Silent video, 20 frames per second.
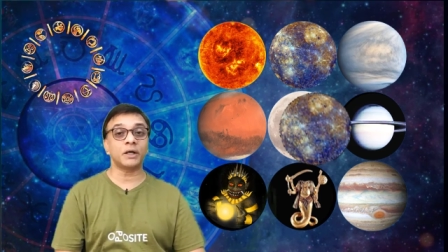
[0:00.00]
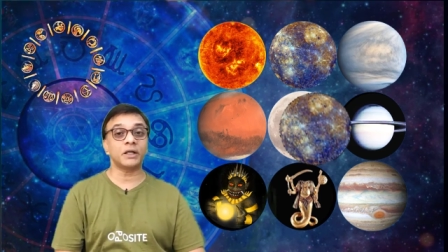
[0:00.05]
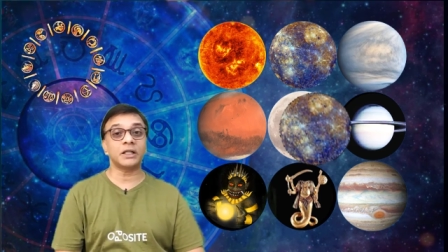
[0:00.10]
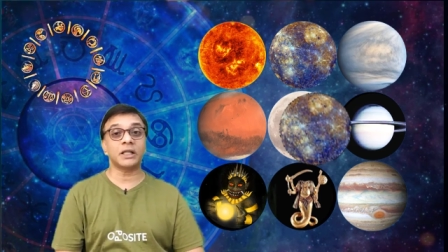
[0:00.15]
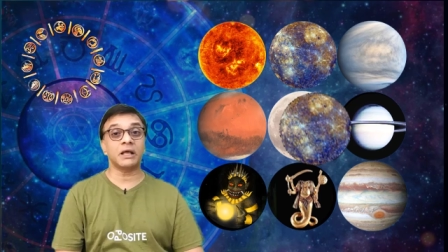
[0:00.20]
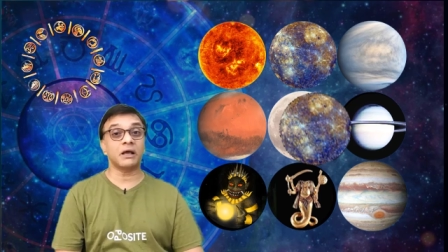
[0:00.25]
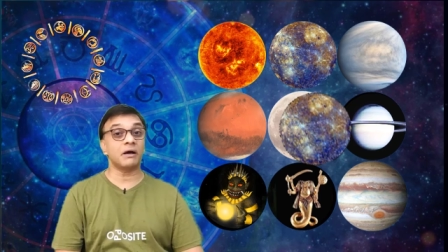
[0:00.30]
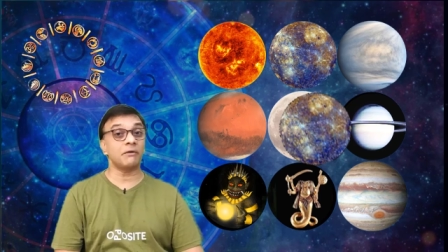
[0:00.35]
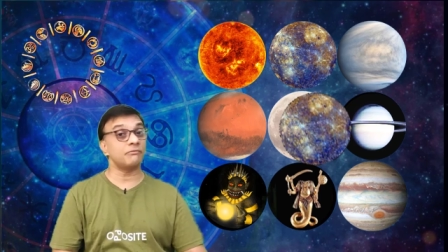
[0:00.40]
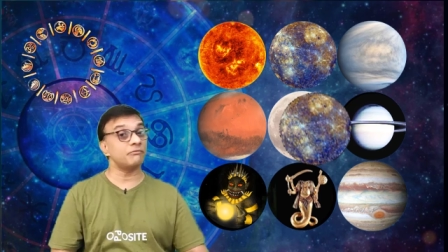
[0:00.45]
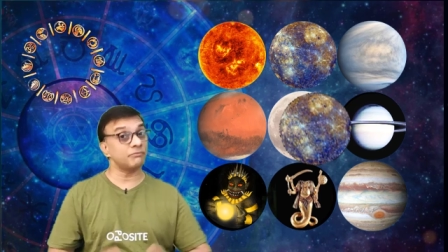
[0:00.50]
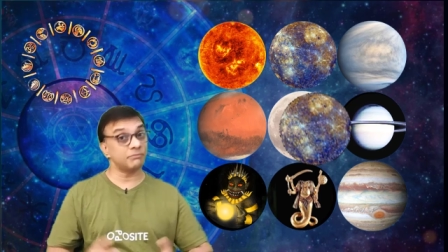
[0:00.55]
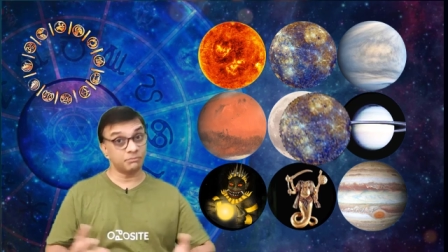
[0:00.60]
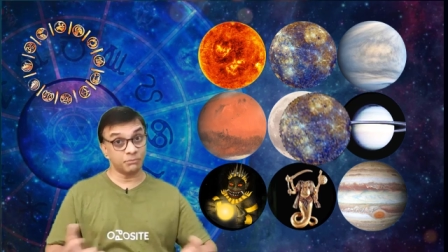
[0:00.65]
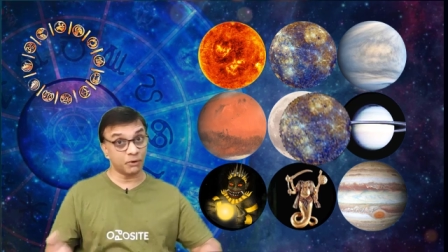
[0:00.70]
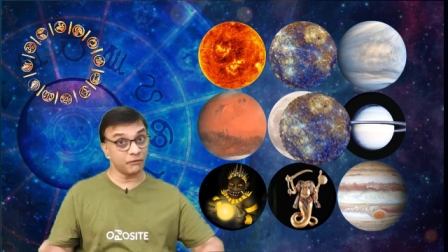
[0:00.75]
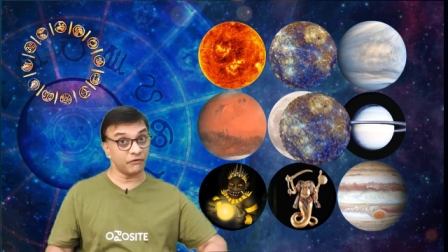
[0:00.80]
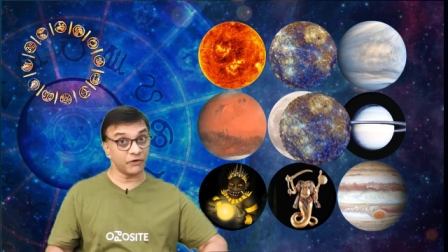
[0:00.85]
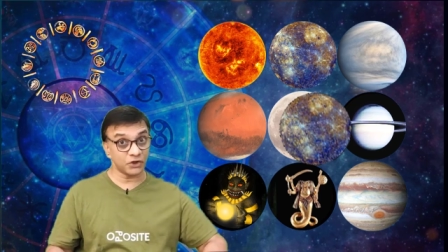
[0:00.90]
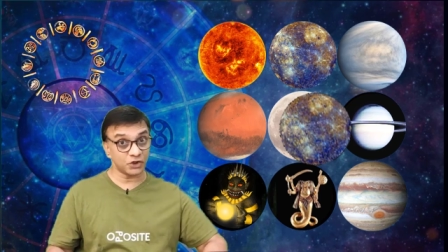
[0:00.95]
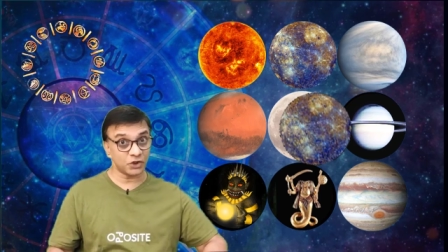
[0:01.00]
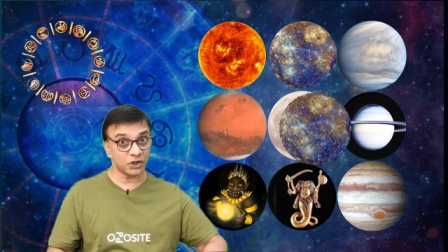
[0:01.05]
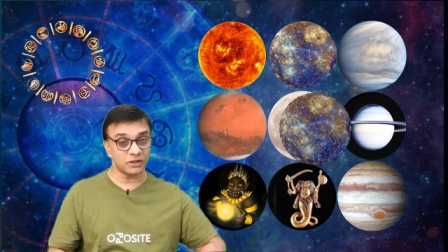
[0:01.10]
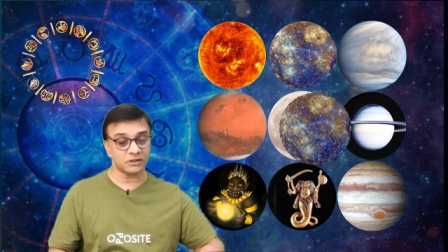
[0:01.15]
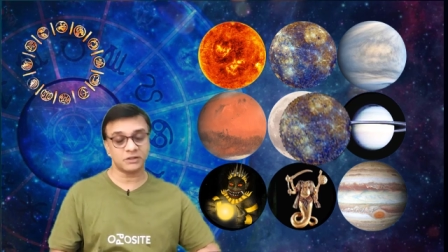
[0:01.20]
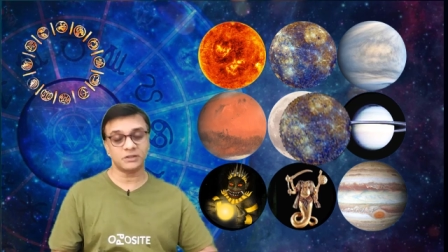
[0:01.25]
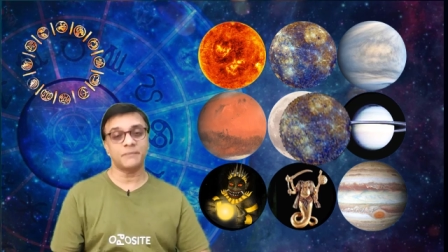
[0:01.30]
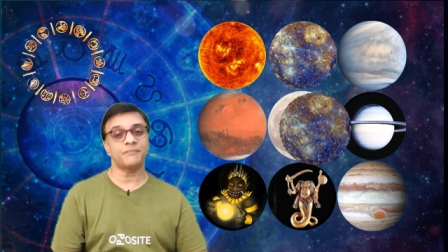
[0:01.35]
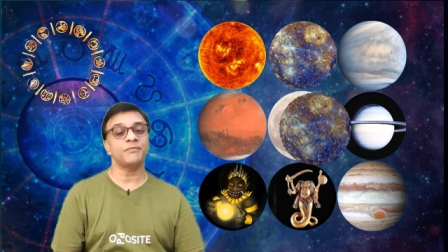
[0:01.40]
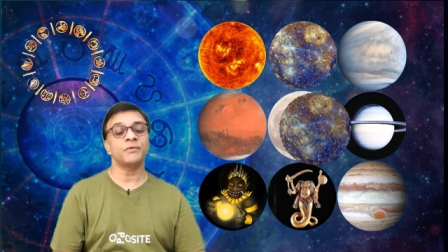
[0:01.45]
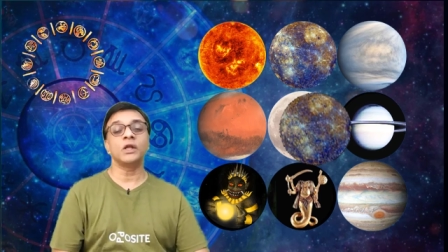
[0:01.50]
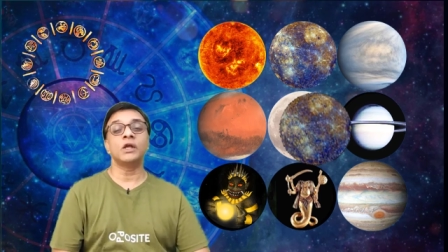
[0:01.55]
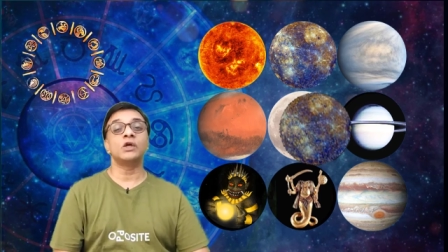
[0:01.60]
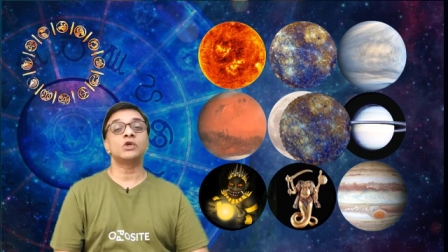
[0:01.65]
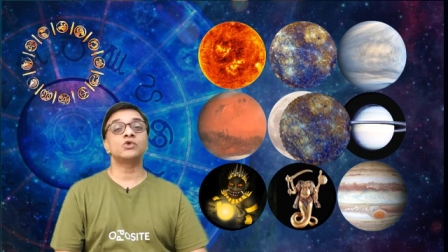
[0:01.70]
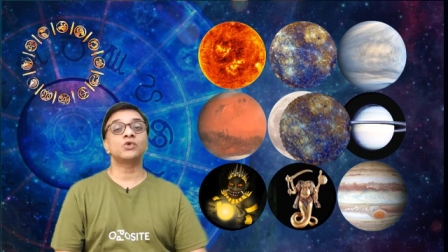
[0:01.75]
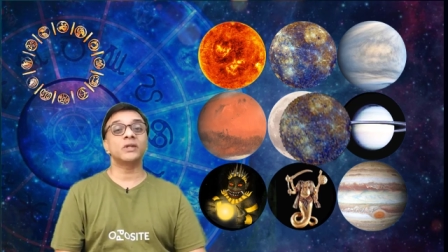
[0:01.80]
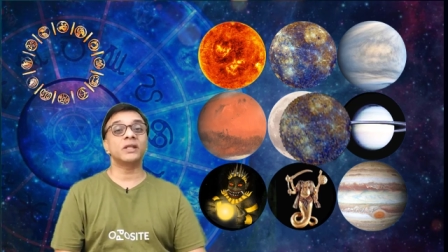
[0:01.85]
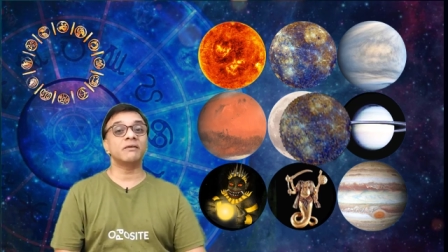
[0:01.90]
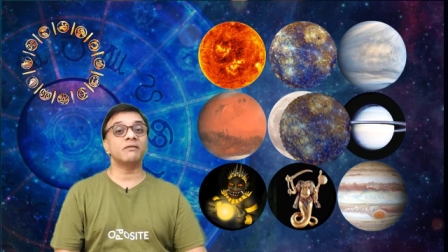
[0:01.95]
but they are perfectionist
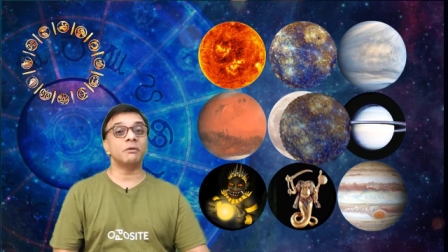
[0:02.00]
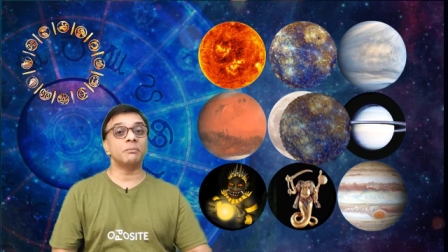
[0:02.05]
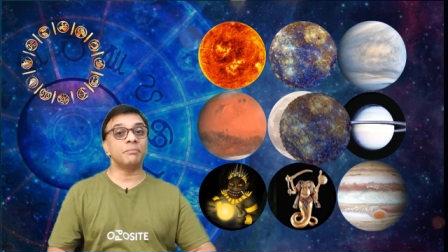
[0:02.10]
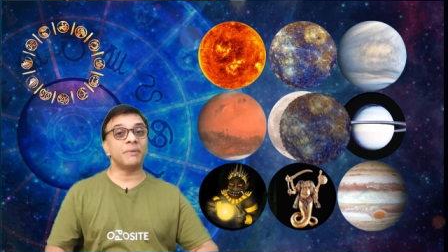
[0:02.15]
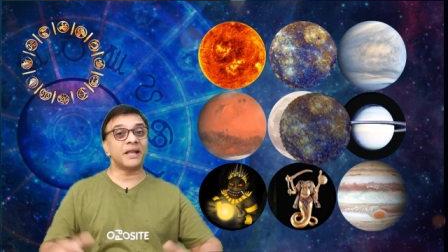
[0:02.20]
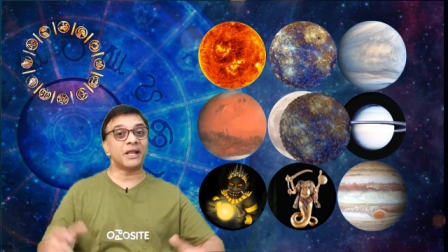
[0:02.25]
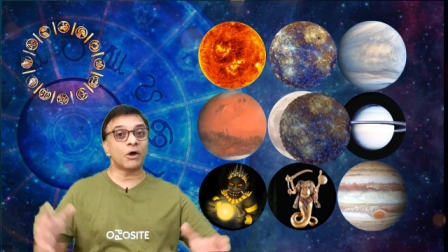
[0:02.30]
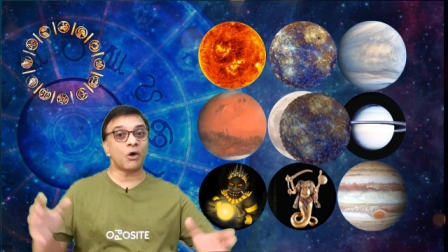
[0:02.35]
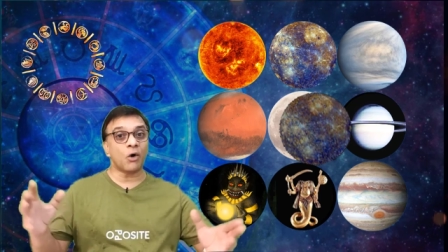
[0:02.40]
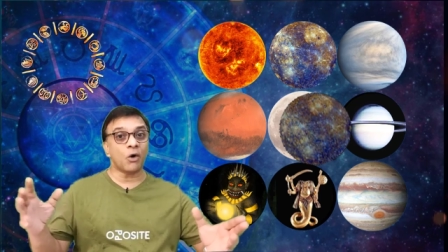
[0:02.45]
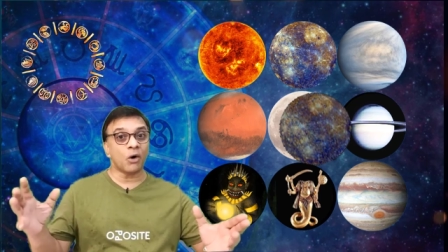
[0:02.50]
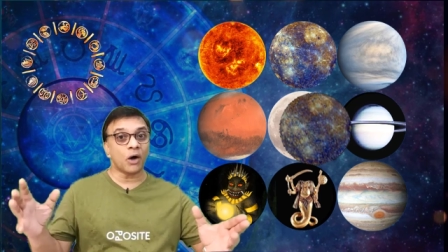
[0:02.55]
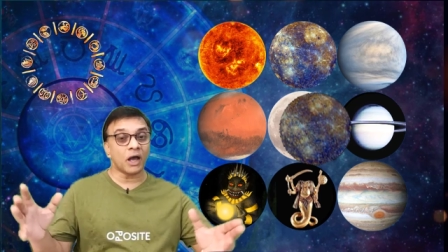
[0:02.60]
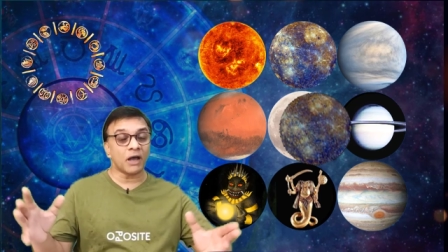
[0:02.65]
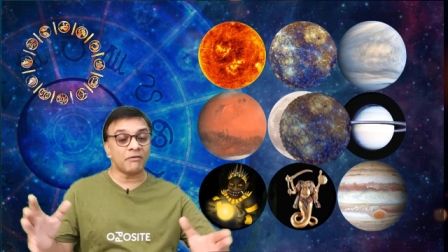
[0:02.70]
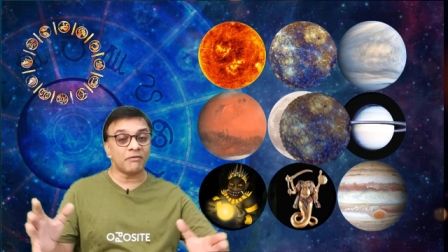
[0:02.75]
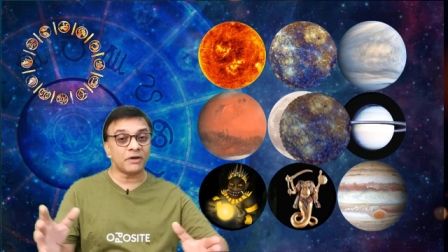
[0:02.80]
so they will bring all